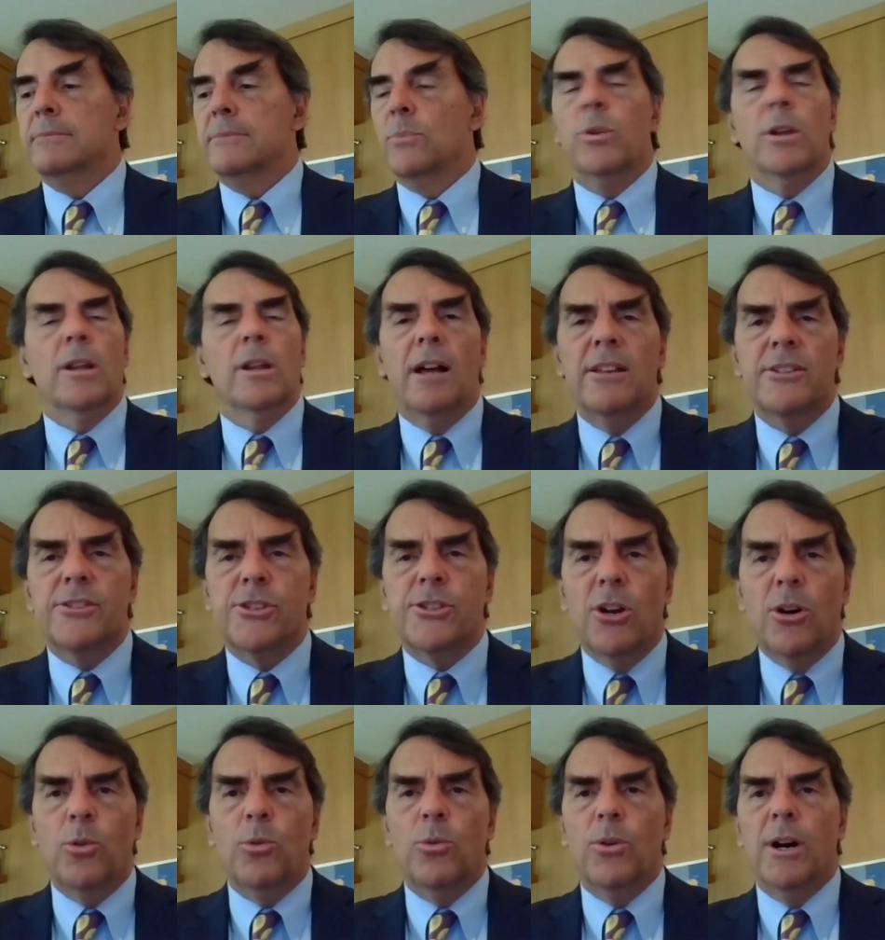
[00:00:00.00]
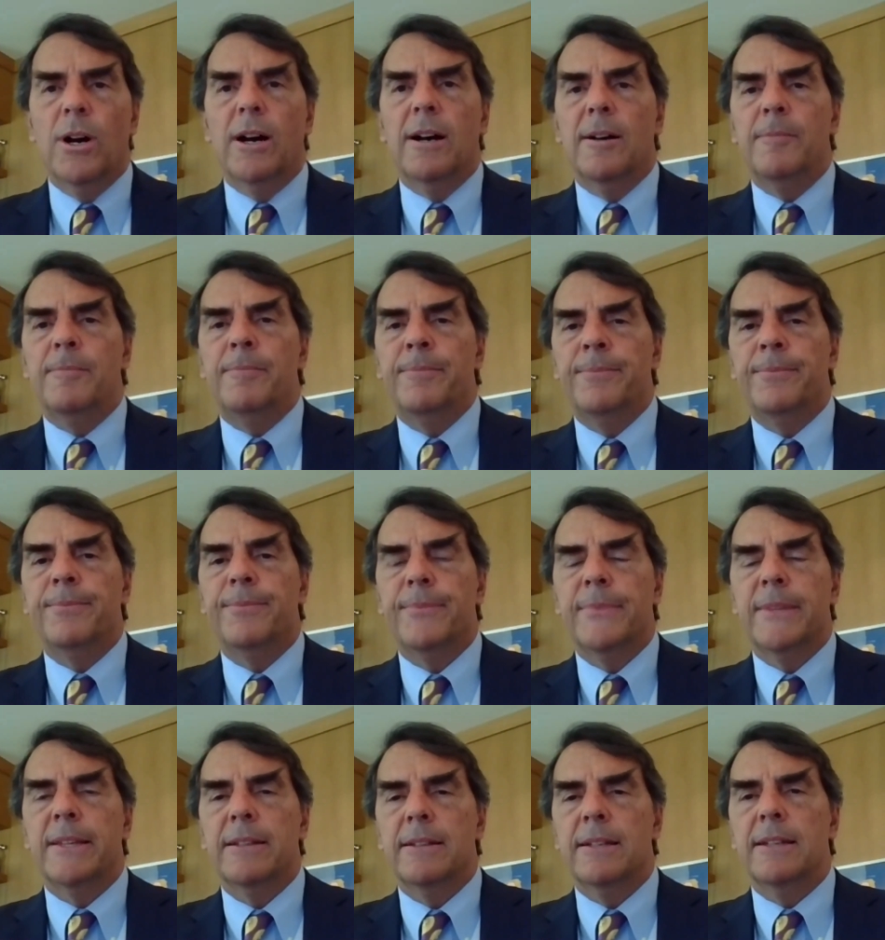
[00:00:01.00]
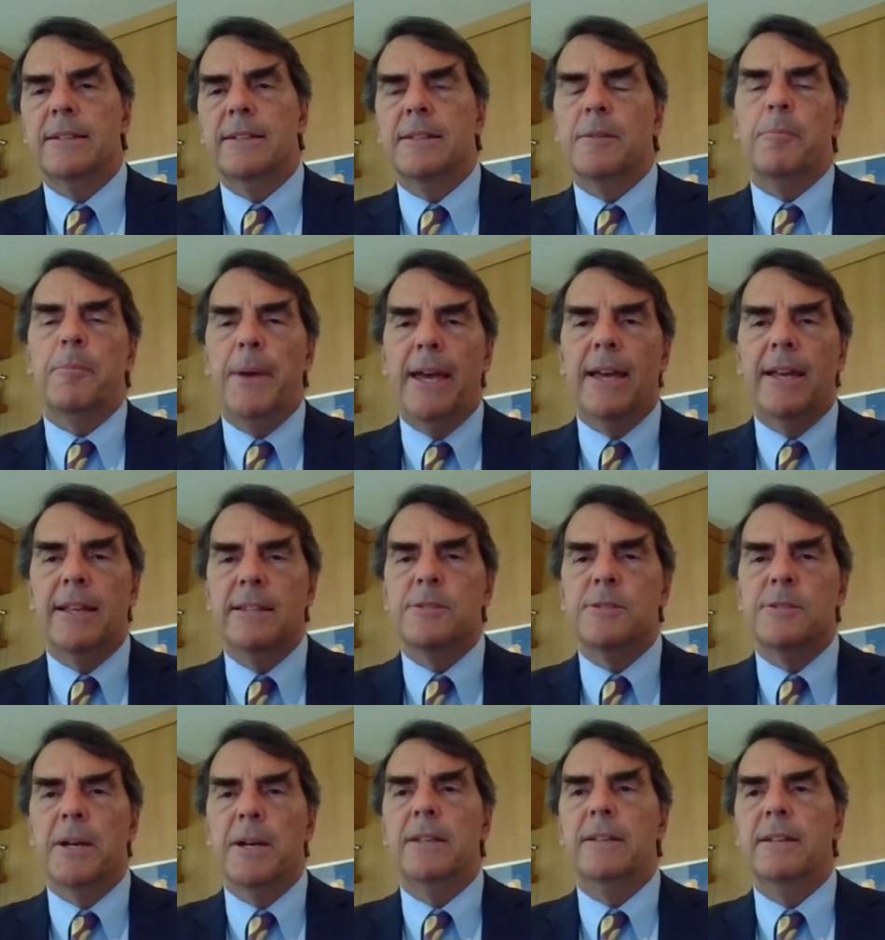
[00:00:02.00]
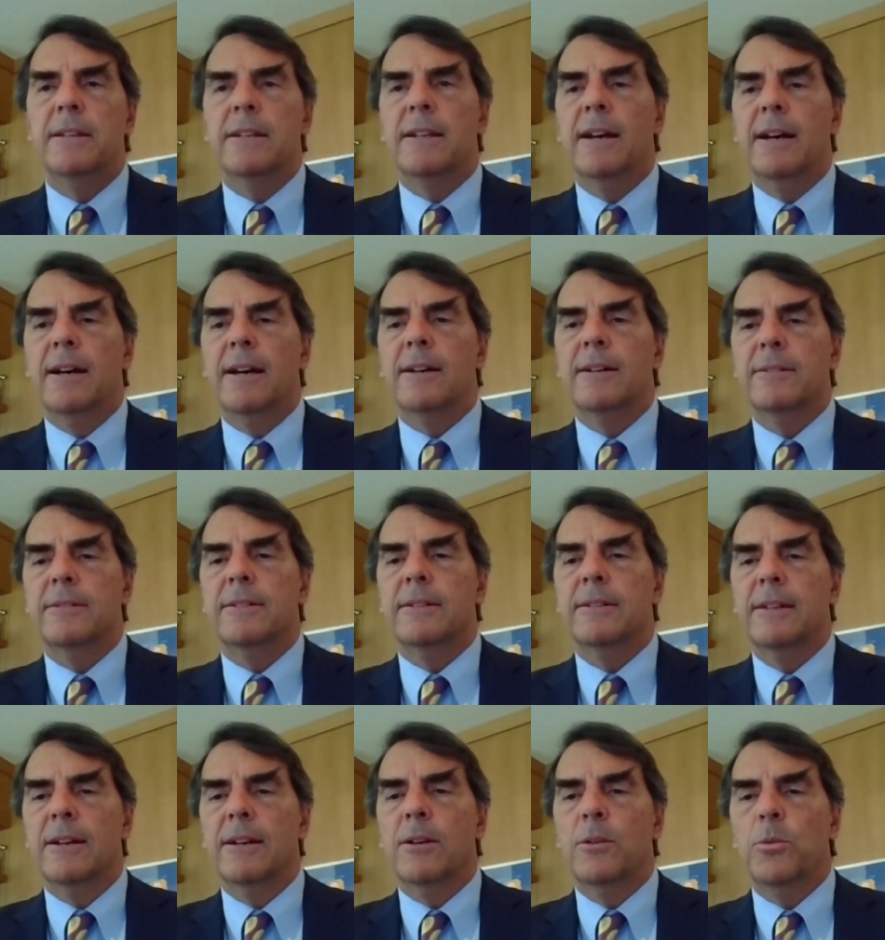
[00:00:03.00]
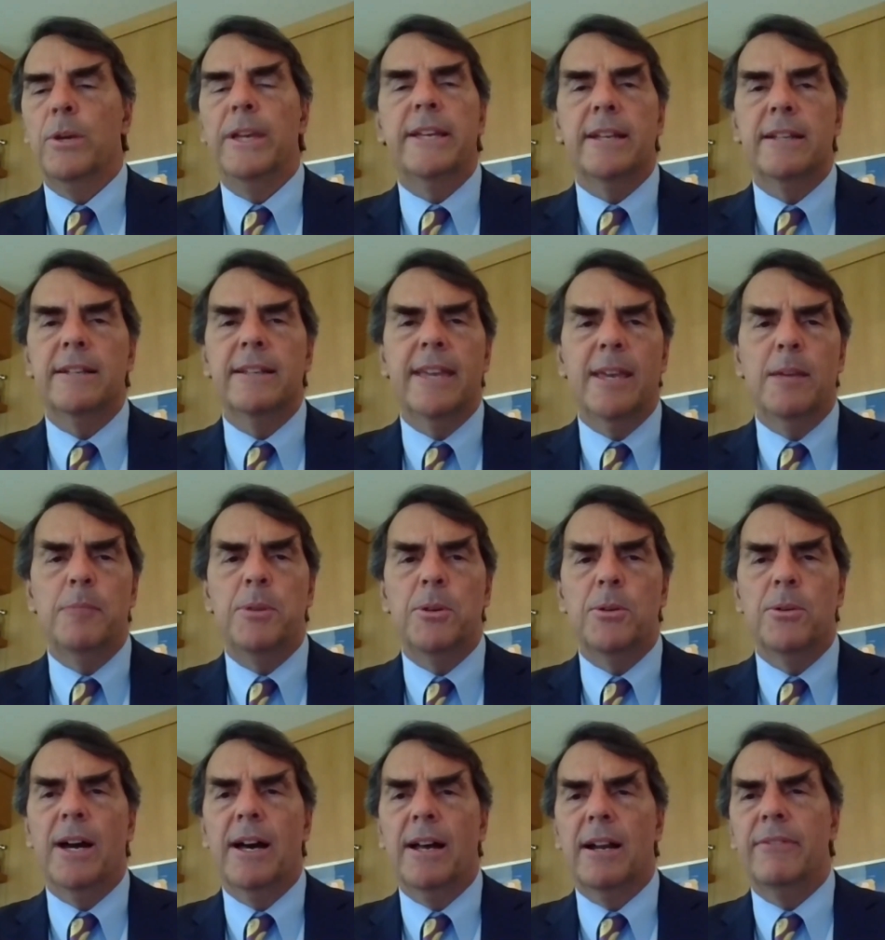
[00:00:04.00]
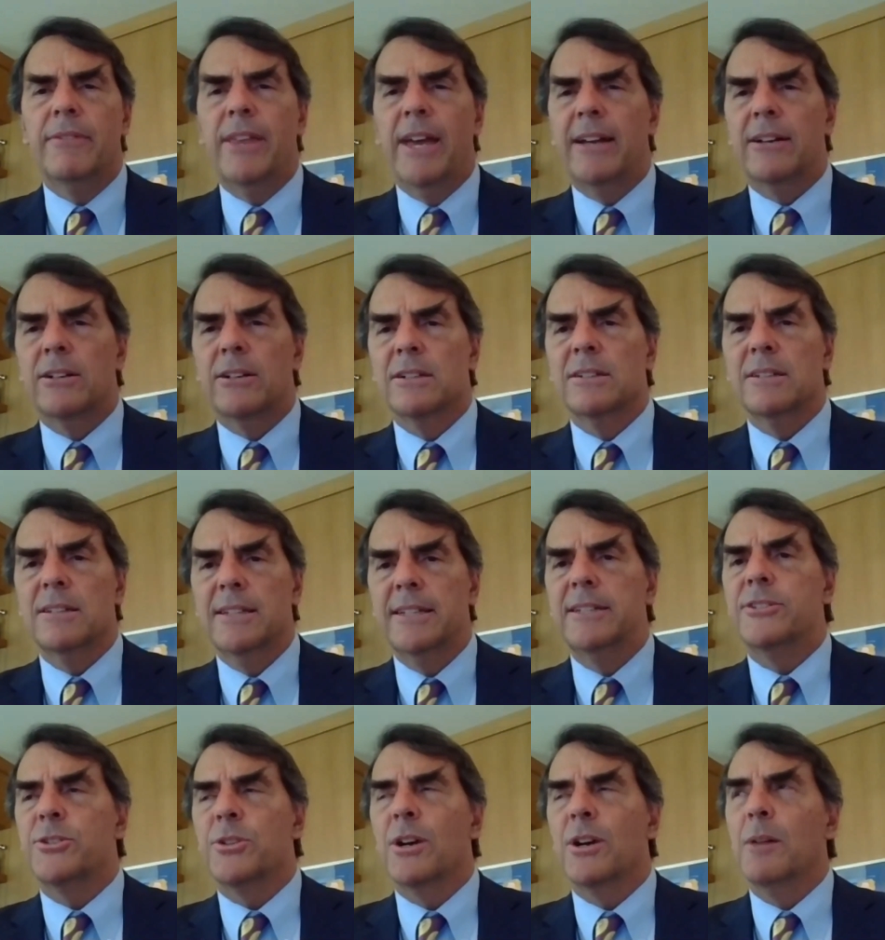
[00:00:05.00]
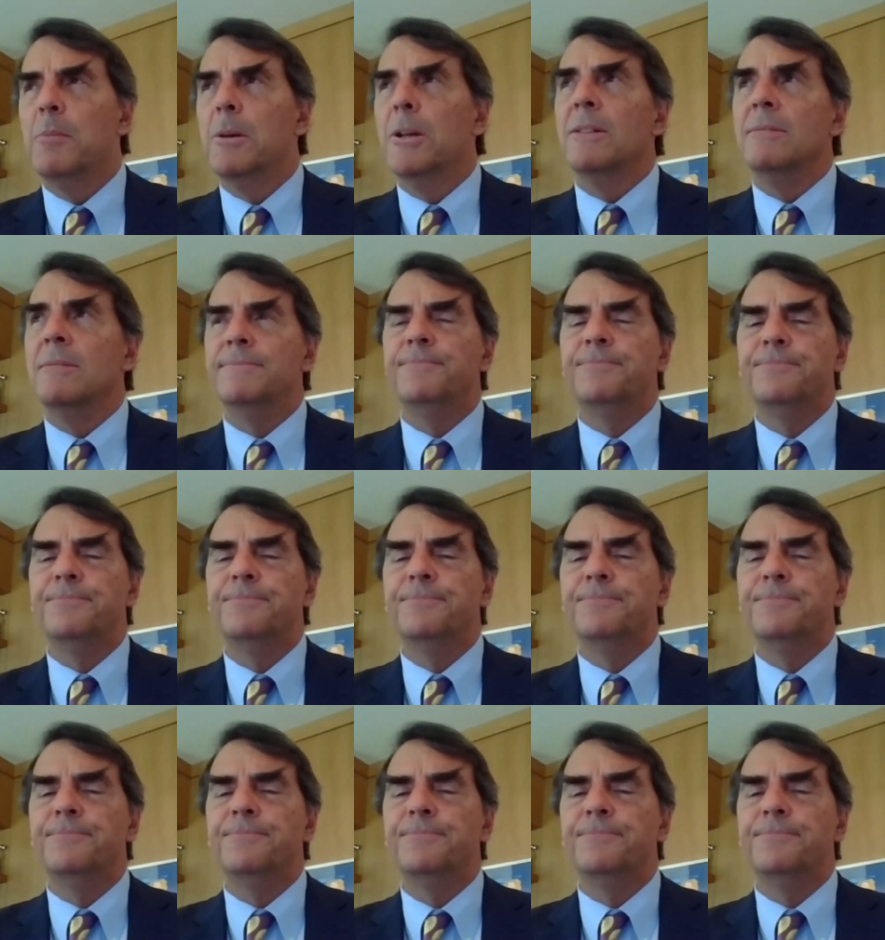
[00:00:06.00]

we'll also, it depends, but we can keep you out of that early trouble.